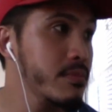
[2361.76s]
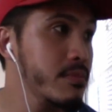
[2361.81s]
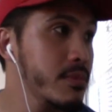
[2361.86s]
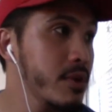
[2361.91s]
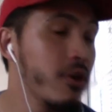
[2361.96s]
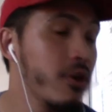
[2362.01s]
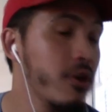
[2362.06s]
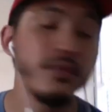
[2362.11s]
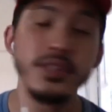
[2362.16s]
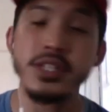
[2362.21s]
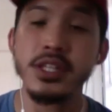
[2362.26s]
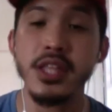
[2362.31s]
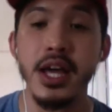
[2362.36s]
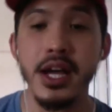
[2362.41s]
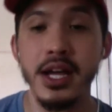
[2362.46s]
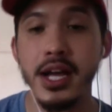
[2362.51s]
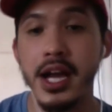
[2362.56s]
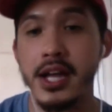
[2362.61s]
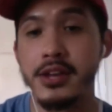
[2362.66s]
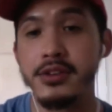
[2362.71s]
Obviously
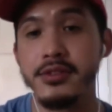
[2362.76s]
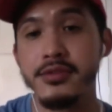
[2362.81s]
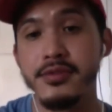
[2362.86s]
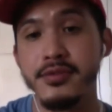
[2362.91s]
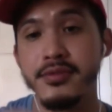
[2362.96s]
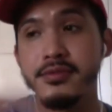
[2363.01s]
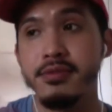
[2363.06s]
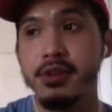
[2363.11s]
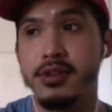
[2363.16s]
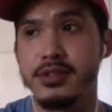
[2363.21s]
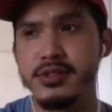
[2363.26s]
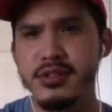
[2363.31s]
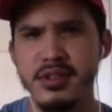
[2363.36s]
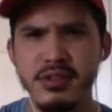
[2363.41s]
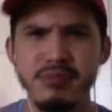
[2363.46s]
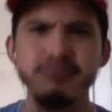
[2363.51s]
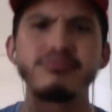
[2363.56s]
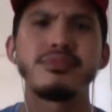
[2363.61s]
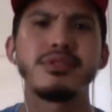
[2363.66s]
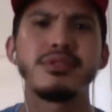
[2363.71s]
that kind of,
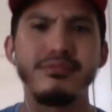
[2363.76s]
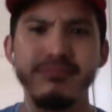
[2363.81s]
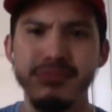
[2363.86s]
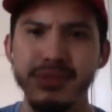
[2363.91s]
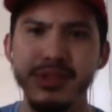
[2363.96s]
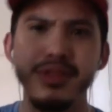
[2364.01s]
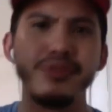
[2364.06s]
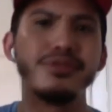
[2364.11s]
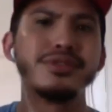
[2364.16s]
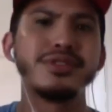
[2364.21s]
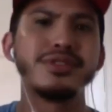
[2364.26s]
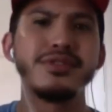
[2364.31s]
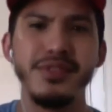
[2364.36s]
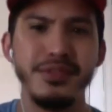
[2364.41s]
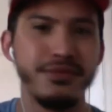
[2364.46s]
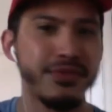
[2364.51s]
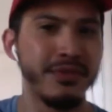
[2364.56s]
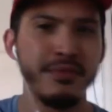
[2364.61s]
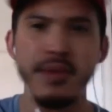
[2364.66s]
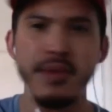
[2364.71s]
loads of
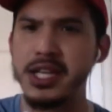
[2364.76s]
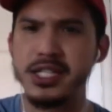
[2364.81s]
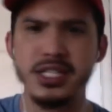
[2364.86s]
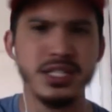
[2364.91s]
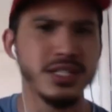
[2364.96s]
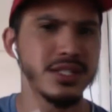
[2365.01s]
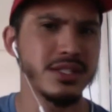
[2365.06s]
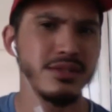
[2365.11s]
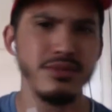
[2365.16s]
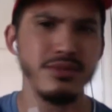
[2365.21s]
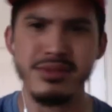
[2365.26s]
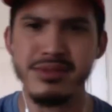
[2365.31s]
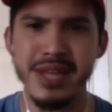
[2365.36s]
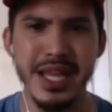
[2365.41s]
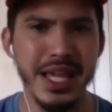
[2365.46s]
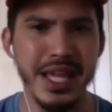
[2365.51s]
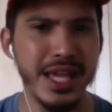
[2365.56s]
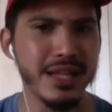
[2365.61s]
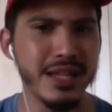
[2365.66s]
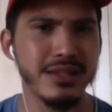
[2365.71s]
information is
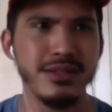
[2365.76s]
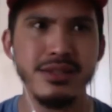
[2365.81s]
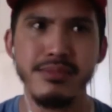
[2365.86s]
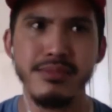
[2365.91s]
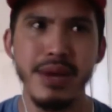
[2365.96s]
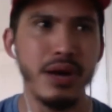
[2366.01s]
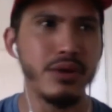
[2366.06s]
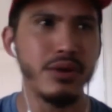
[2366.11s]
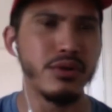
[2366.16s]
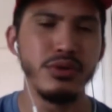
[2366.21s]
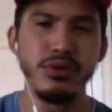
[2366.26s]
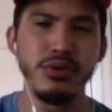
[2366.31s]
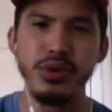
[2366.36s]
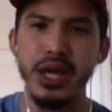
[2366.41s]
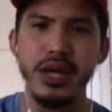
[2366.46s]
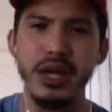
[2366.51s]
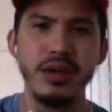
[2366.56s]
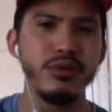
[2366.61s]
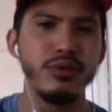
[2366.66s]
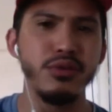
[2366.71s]
leaked about who
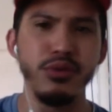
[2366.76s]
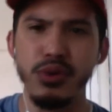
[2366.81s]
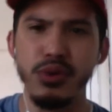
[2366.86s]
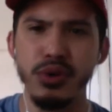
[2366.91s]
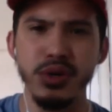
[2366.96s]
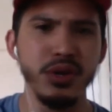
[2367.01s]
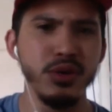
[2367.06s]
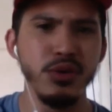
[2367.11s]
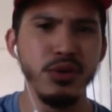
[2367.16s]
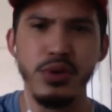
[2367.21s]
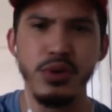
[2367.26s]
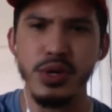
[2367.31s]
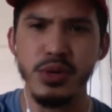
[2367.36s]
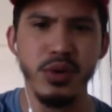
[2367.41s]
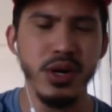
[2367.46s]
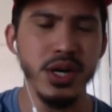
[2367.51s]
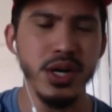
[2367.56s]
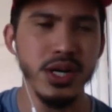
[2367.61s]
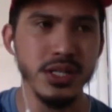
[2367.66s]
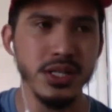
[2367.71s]
it
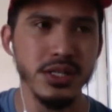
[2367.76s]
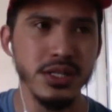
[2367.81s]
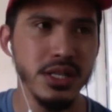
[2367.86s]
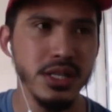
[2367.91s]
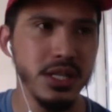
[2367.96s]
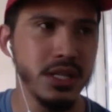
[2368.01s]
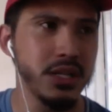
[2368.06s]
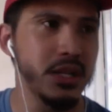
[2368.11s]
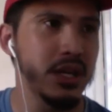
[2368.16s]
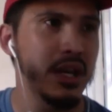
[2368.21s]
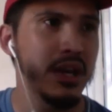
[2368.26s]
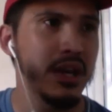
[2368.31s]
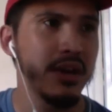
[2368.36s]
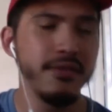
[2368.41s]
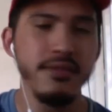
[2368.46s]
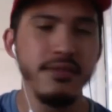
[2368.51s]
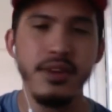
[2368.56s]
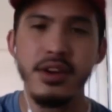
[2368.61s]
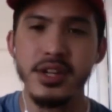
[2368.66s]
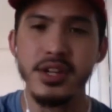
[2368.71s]
was and
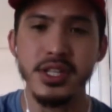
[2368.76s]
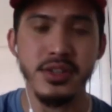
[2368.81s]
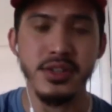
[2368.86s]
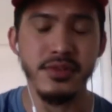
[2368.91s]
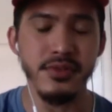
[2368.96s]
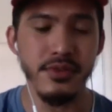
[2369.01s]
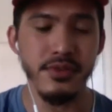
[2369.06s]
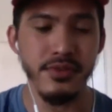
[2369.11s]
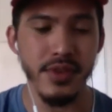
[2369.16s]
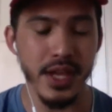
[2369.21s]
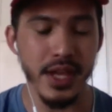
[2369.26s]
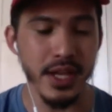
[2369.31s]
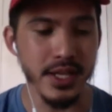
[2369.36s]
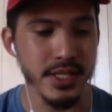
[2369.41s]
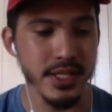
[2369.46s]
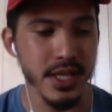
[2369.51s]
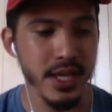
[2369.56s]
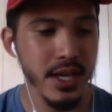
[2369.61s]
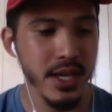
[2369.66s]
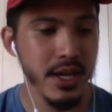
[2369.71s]
various other
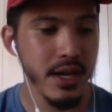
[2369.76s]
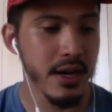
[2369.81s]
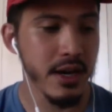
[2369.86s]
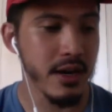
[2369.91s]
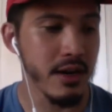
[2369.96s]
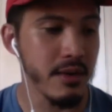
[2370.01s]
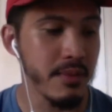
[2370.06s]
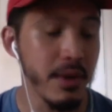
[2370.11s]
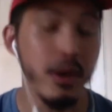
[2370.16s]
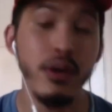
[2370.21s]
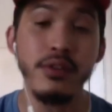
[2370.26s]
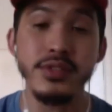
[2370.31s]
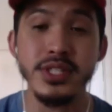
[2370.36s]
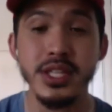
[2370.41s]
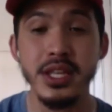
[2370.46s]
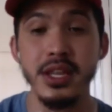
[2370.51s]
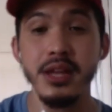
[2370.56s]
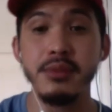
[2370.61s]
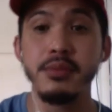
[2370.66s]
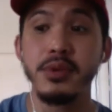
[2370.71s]
things. A lot of
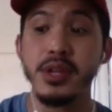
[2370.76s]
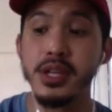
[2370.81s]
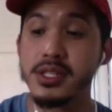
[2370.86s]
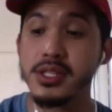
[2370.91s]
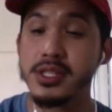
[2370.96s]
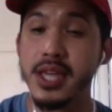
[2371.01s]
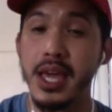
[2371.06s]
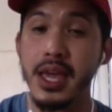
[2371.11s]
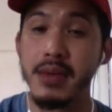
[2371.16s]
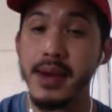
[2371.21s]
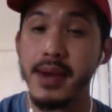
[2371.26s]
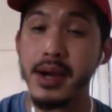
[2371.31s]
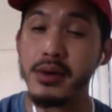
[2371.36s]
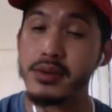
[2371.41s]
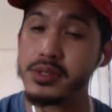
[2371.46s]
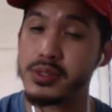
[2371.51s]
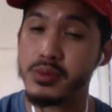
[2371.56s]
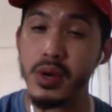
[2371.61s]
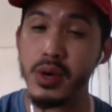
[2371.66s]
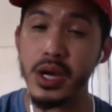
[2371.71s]
celebrities came out
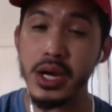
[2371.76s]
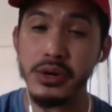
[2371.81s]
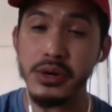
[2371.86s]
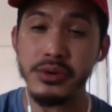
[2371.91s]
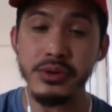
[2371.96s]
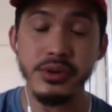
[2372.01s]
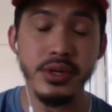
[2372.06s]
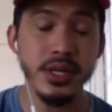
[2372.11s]
as well,